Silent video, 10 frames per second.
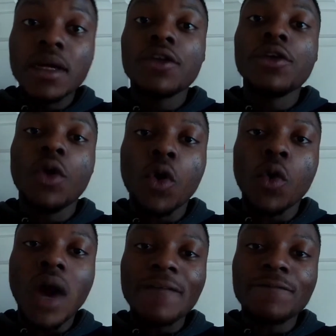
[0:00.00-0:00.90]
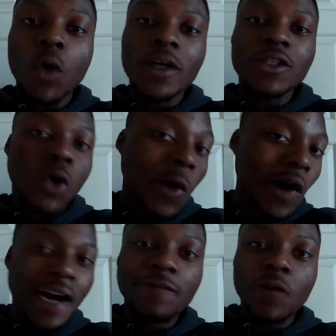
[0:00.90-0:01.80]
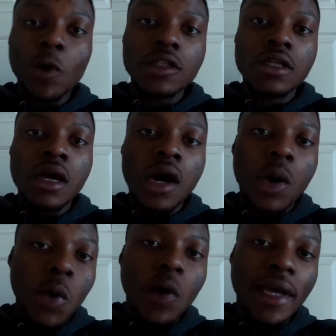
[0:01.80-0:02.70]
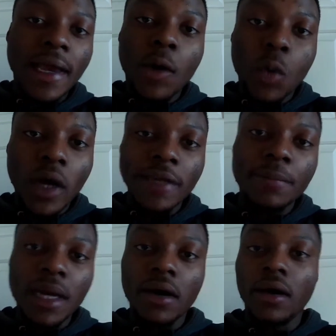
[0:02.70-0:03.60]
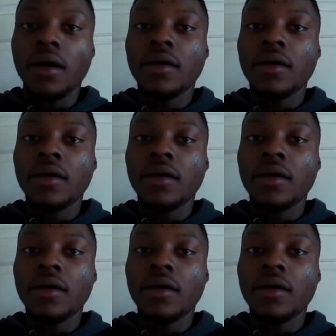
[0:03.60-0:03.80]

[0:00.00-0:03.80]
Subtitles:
your rap voice or grime voice will get way better.